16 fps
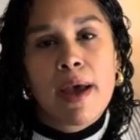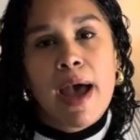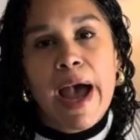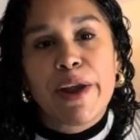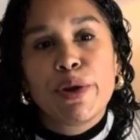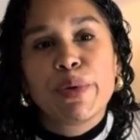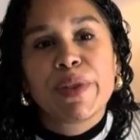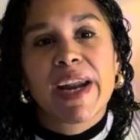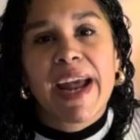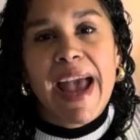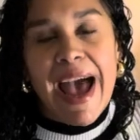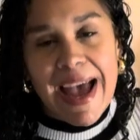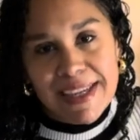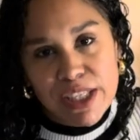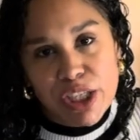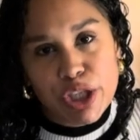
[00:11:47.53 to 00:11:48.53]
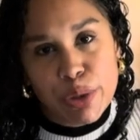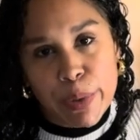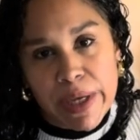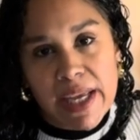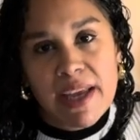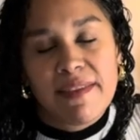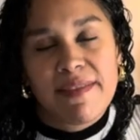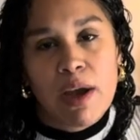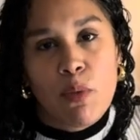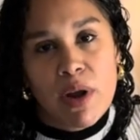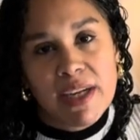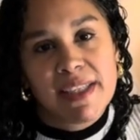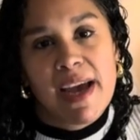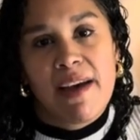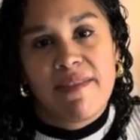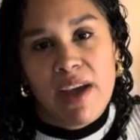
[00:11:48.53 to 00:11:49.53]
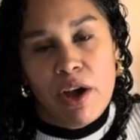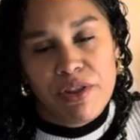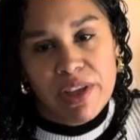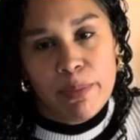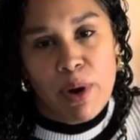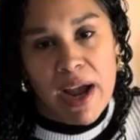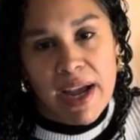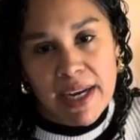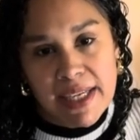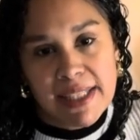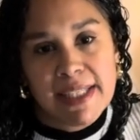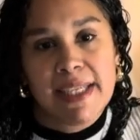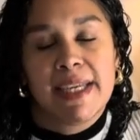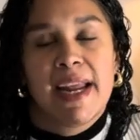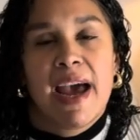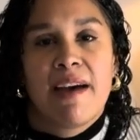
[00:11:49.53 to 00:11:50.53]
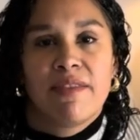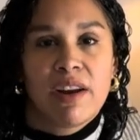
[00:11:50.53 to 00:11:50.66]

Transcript: I knew that I had to do it if I wanted to have a healthy pregnancy and